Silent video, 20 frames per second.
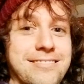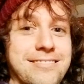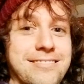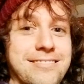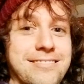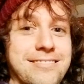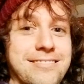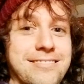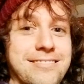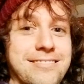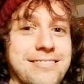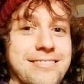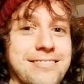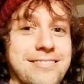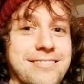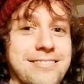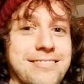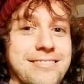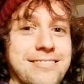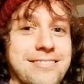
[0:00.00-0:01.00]

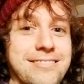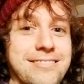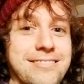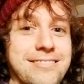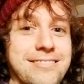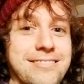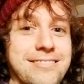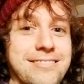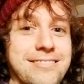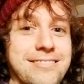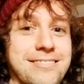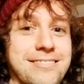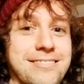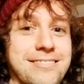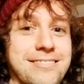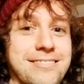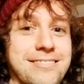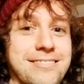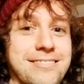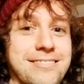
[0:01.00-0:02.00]

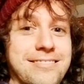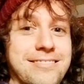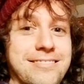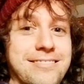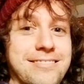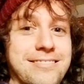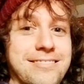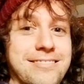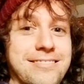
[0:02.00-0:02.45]
This is a still picture; no speech is visible.